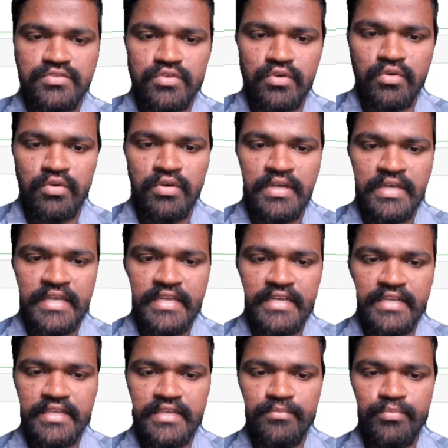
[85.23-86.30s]
So
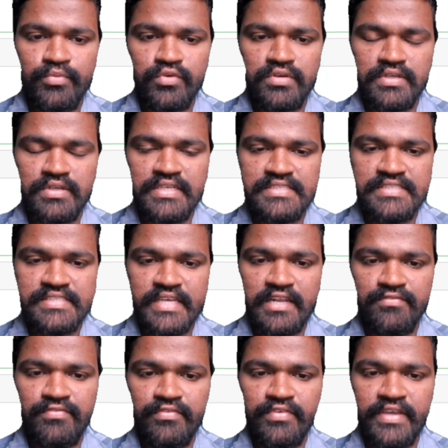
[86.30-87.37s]
in input
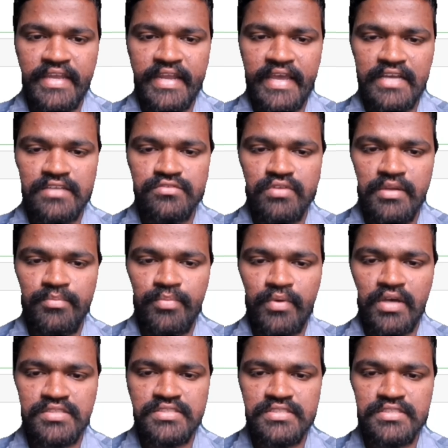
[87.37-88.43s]
itself, we can actually
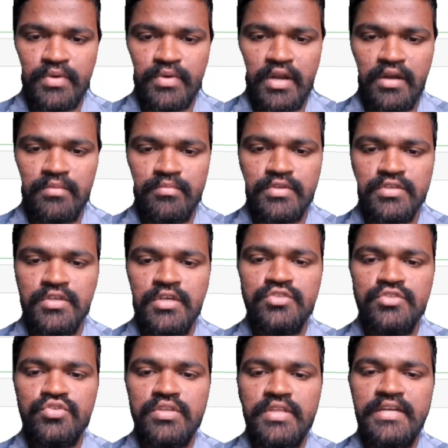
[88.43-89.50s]
pass this prompt
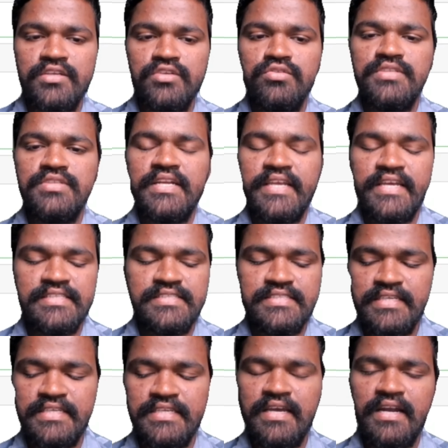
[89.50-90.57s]
so that user can
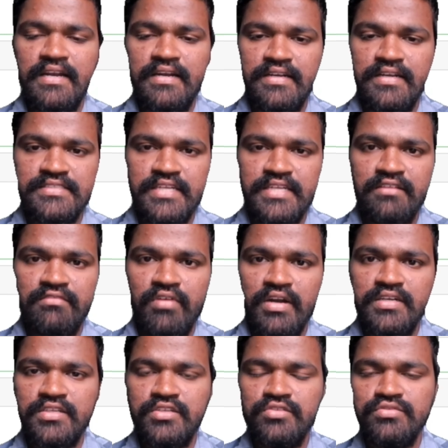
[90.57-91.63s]
see and understand
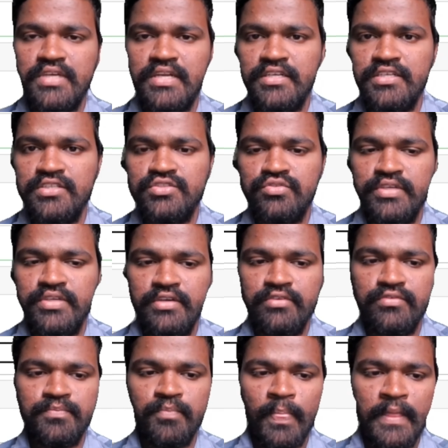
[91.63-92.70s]
what user needs to
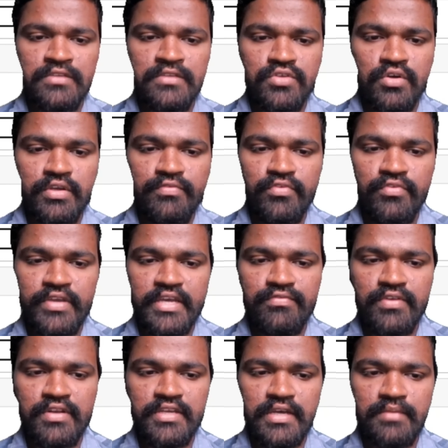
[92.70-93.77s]
give. So if you
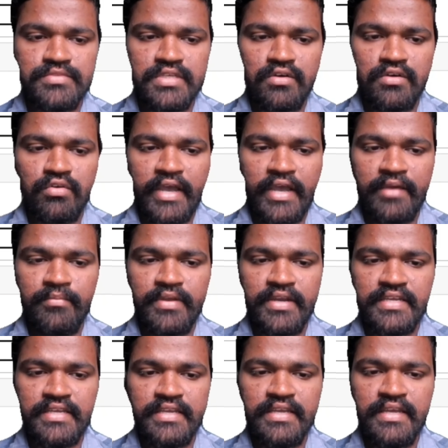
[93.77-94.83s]
carefully observe, I am
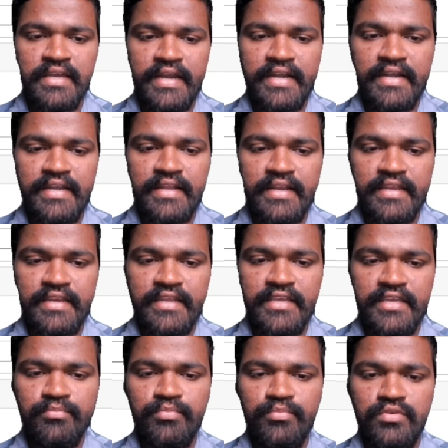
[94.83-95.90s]
getting enter
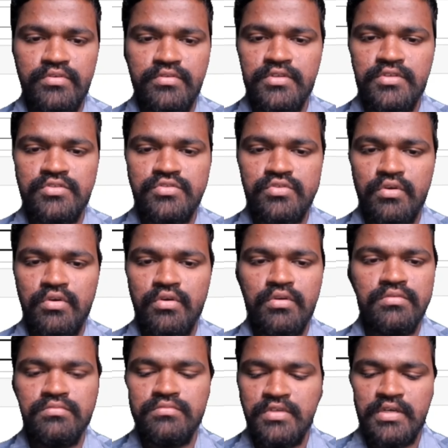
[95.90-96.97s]
any input.
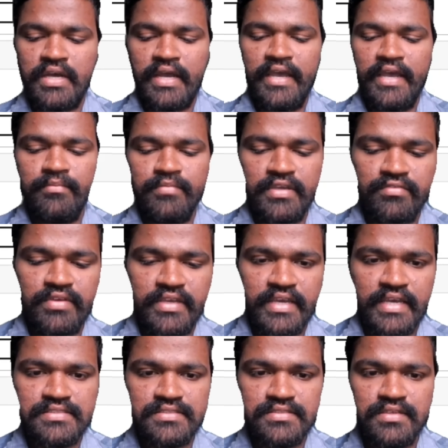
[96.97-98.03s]
So I am giving
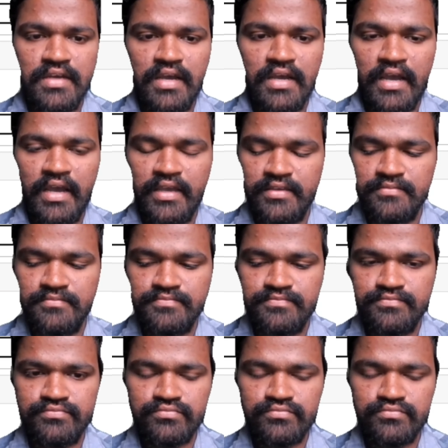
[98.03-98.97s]
as hi.